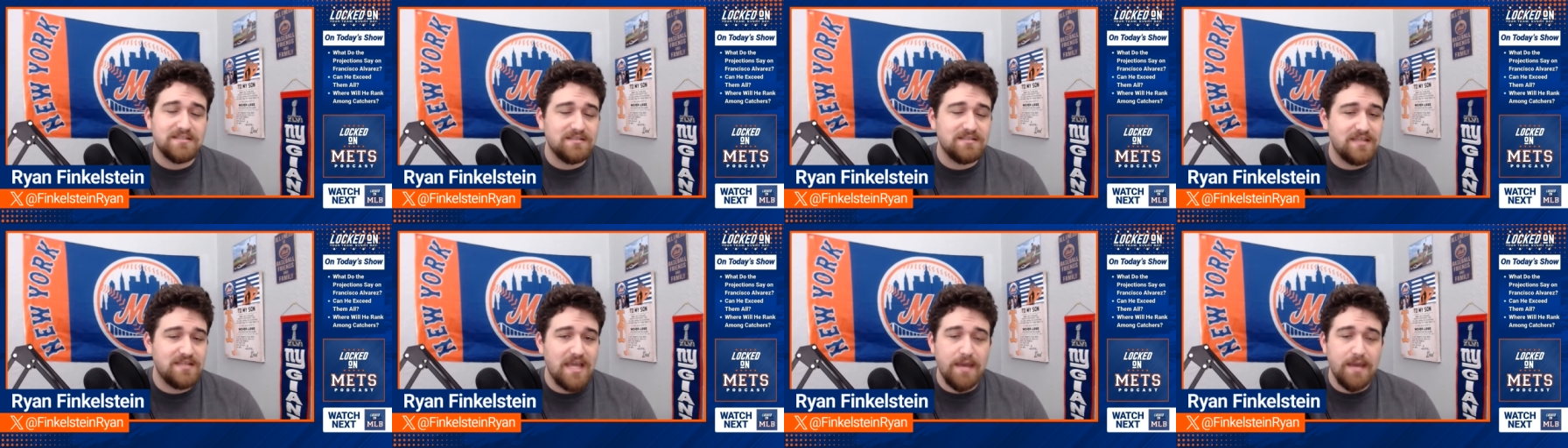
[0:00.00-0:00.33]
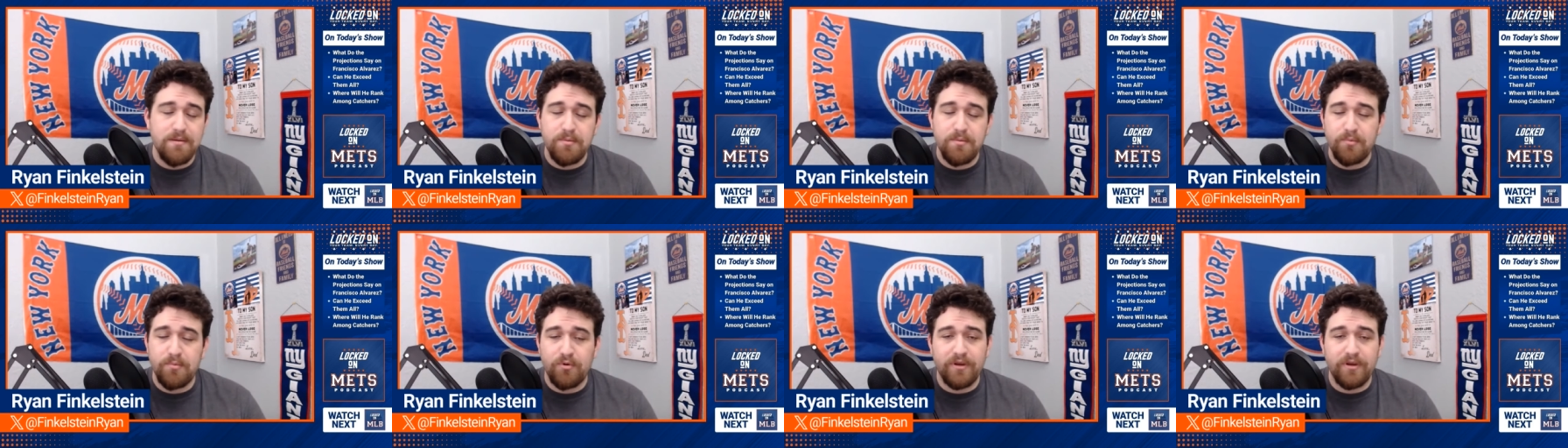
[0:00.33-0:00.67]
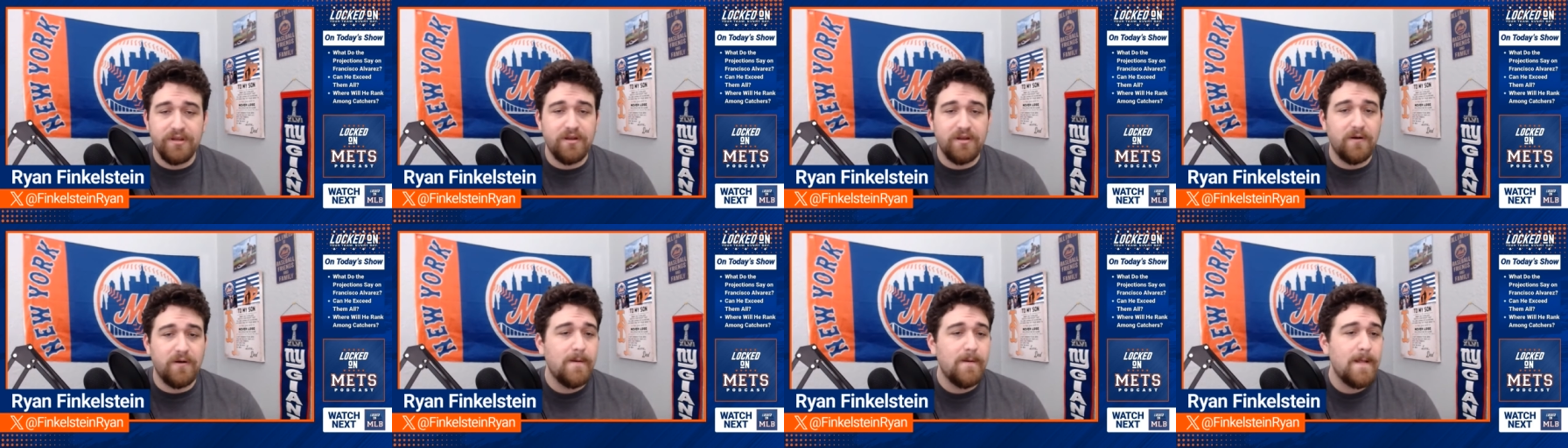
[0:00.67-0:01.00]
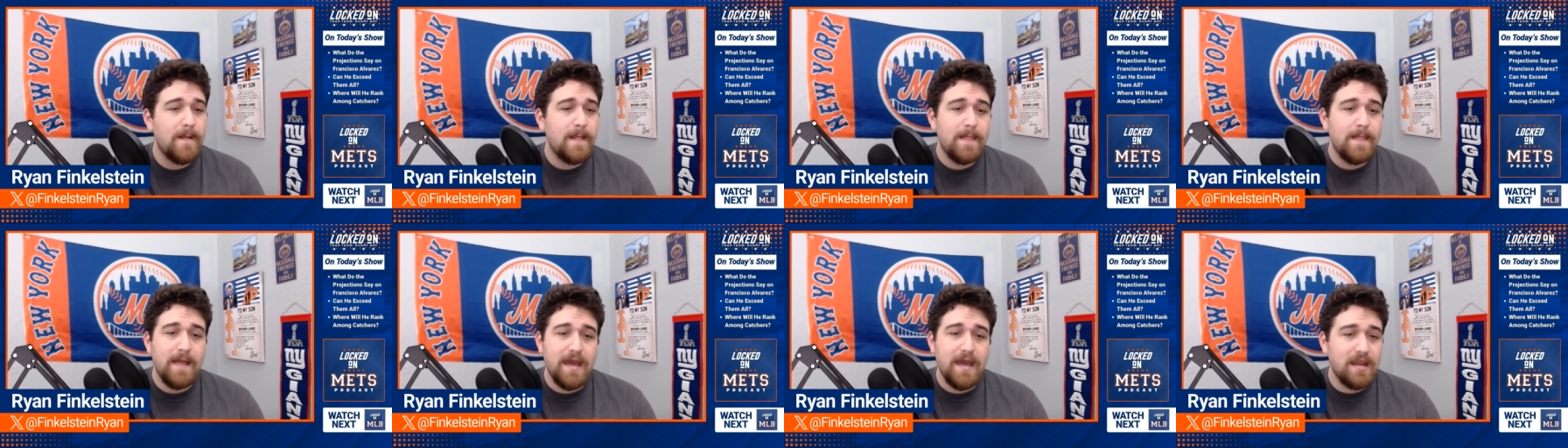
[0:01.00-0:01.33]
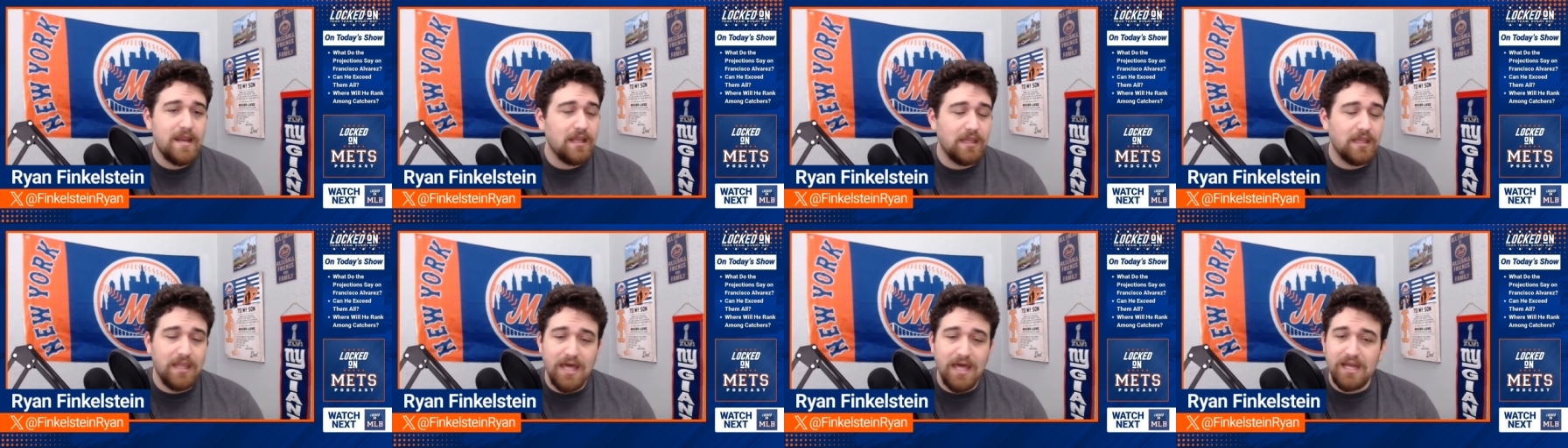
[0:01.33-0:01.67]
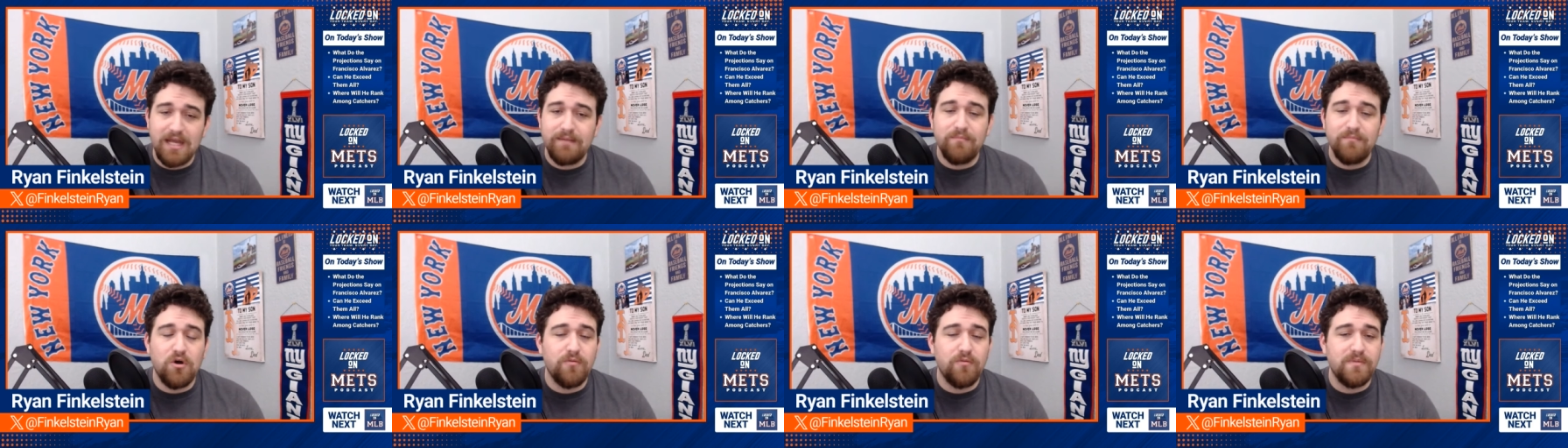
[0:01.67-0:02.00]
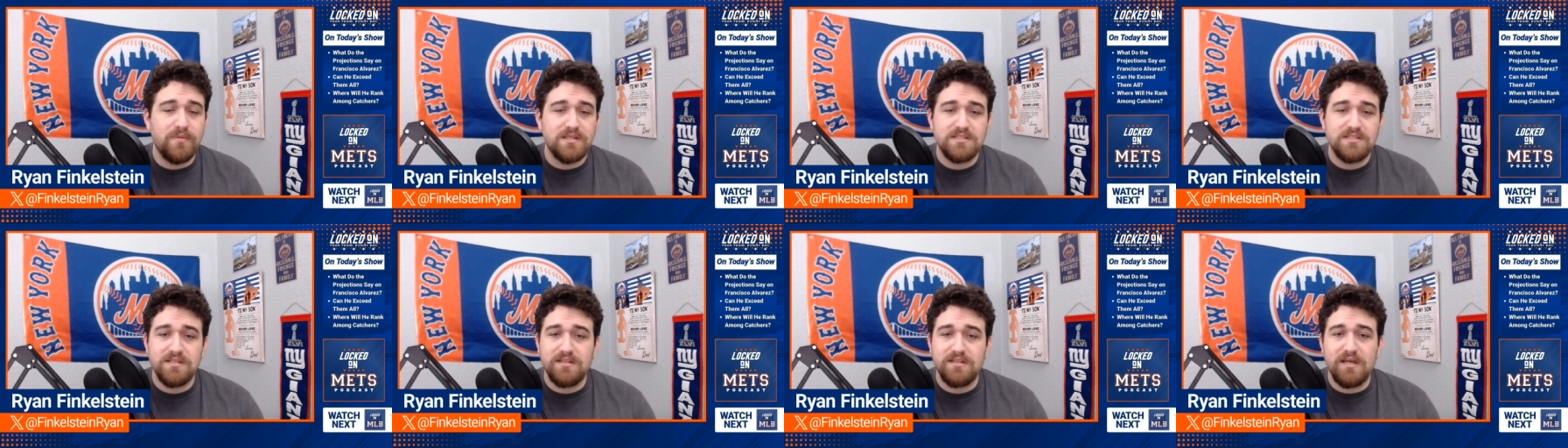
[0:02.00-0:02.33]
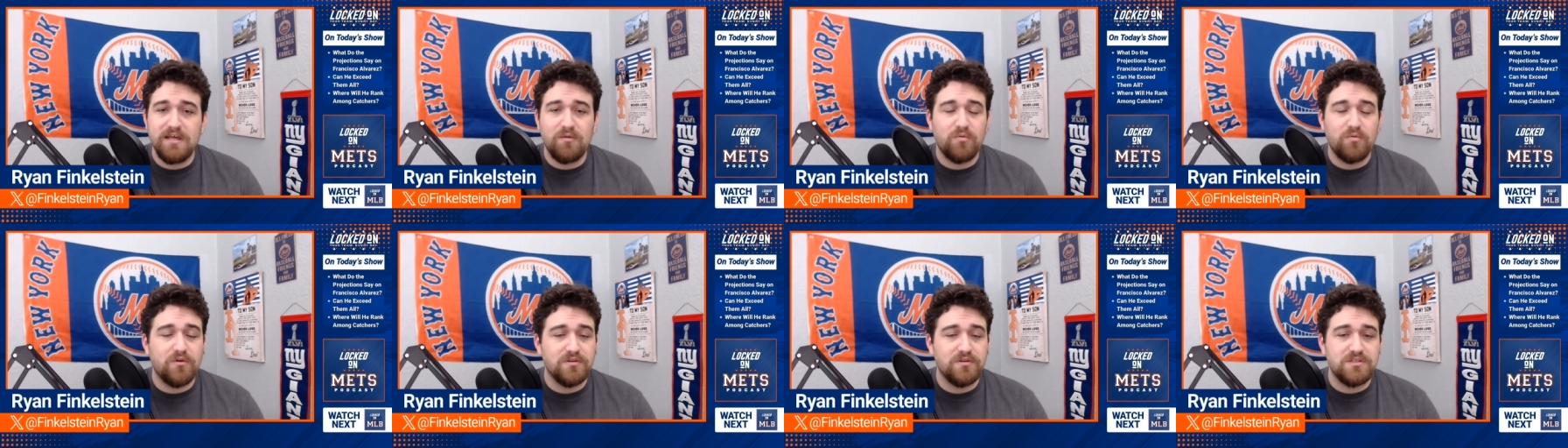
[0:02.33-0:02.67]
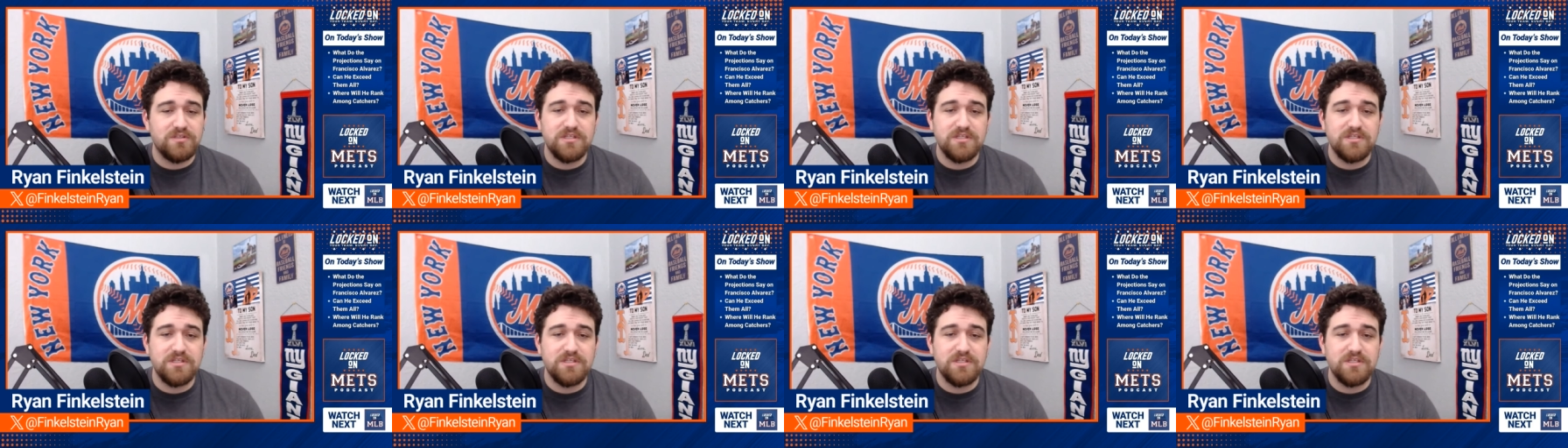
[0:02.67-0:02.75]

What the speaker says: And Gabby Moreno had a lot of moments in that World